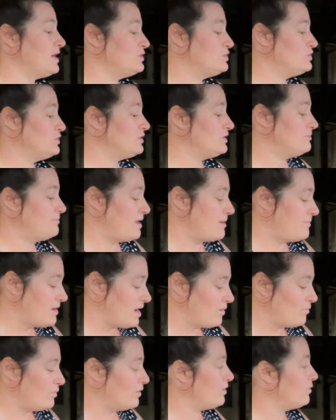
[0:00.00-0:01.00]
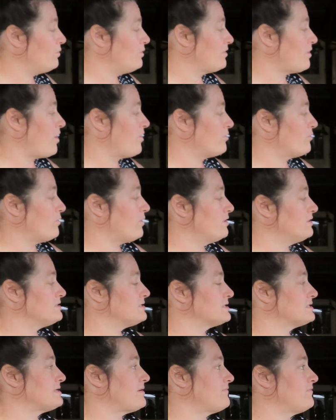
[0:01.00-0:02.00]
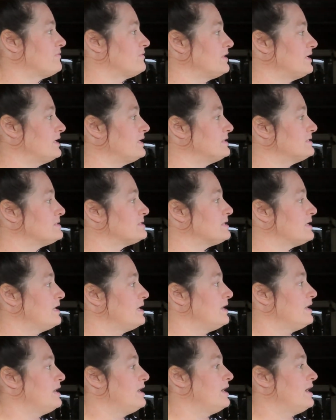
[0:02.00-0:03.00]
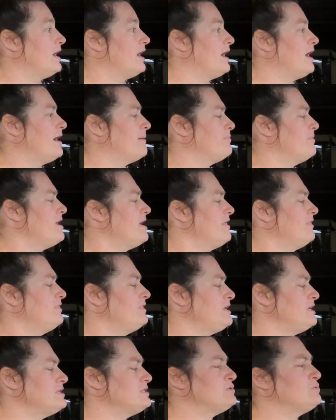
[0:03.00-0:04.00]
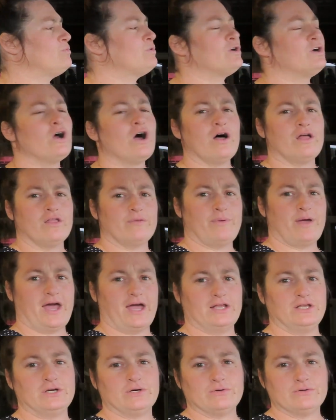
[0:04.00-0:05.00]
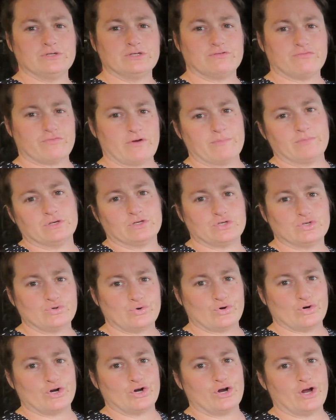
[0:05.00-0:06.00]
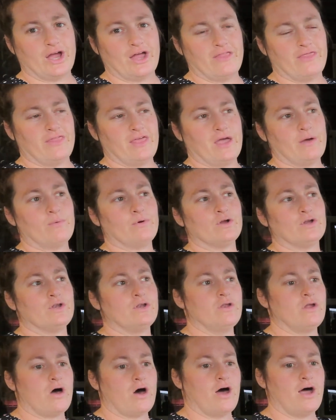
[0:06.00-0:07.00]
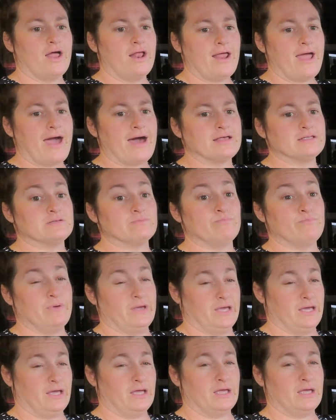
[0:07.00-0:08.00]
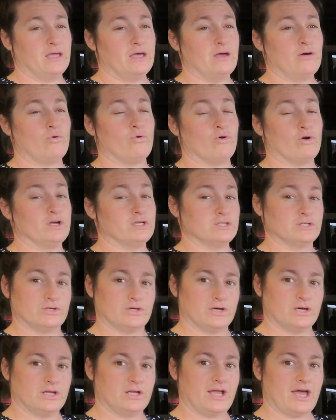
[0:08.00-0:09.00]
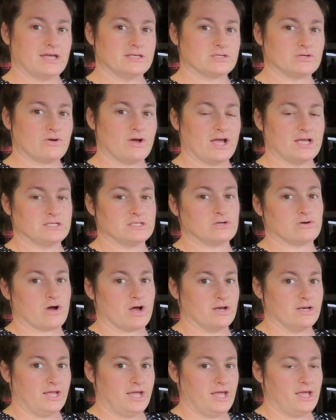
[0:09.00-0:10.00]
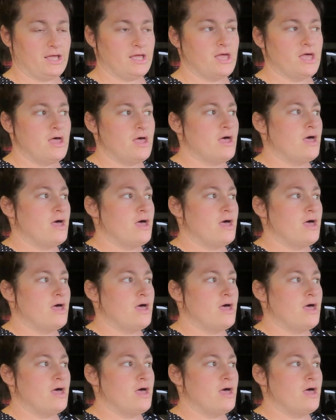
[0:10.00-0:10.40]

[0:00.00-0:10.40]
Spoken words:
I should, maybe I will with all the ones except for these. These were jalapenos from the store, and they were not as big or as good as Craig's Grande